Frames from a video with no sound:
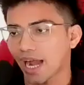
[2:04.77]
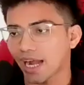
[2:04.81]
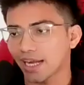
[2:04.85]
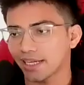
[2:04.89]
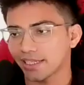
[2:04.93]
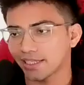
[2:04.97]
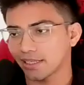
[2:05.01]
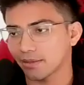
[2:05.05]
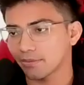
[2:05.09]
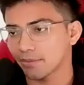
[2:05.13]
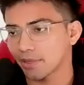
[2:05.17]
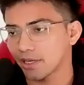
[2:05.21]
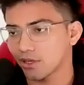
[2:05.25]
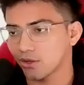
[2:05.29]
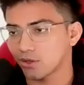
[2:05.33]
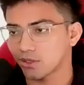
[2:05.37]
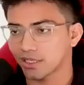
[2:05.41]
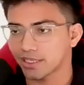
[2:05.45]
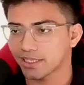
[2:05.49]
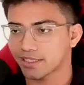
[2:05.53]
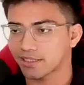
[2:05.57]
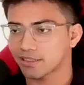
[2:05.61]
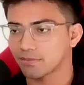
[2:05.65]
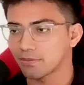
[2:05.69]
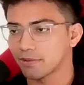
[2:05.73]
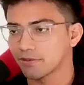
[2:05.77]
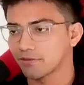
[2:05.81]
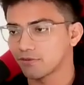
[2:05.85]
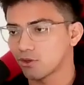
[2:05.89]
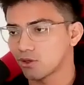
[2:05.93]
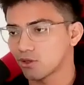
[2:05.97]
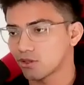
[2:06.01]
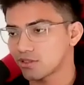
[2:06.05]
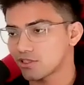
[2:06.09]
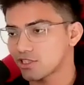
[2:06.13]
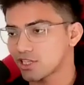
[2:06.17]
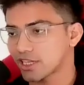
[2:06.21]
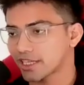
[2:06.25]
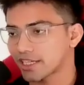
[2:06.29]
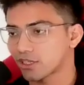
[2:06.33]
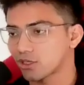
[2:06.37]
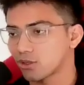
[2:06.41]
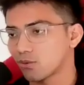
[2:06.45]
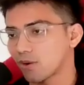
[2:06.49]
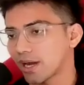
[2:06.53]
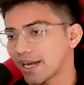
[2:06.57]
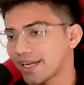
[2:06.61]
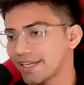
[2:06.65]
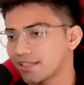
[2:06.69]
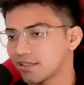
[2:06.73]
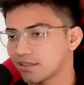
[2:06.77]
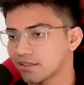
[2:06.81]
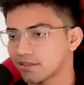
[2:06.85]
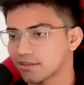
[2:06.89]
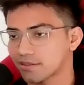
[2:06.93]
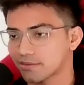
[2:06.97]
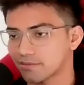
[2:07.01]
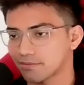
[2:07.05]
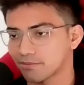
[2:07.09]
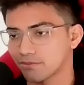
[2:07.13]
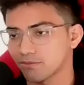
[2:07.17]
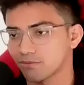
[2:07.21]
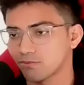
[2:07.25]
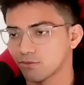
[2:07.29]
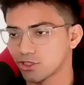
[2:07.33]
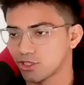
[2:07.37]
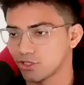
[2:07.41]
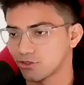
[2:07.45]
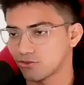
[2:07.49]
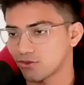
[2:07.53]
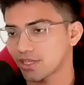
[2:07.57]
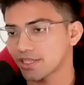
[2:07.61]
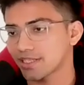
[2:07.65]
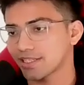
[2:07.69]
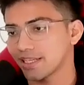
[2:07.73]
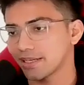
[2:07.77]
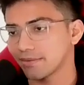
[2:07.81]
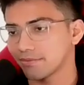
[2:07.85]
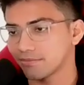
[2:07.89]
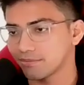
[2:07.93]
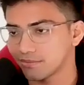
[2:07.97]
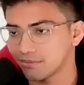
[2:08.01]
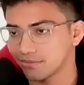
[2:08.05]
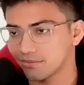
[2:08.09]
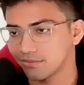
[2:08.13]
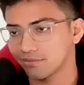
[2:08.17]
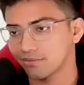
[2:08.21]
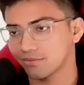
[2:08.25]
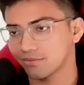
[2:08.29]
antibiotics before checking your vitals. Would you trust them?